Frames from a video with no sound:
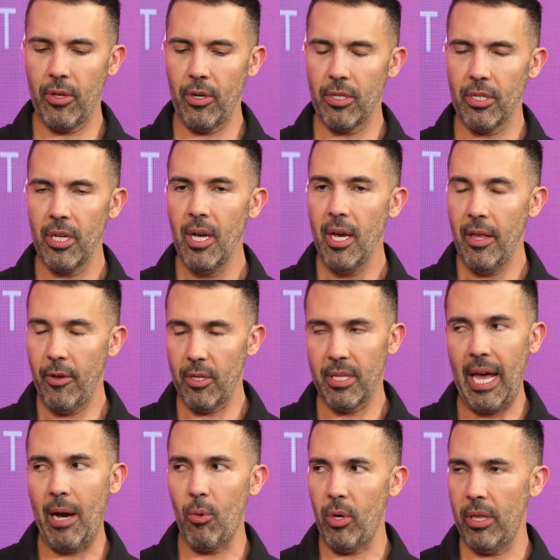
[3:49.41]
So there's
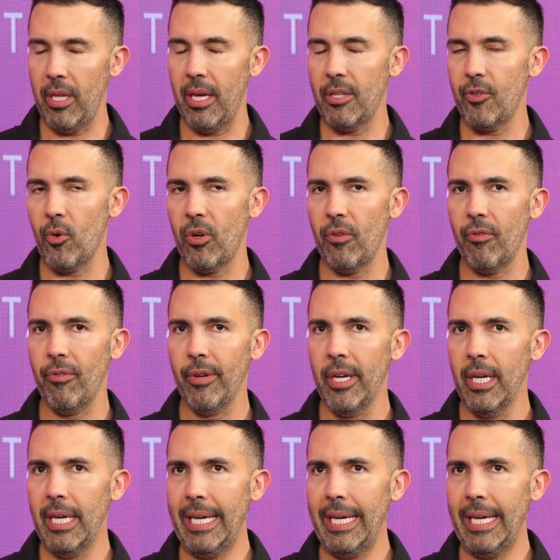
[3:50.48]
that one that sort of,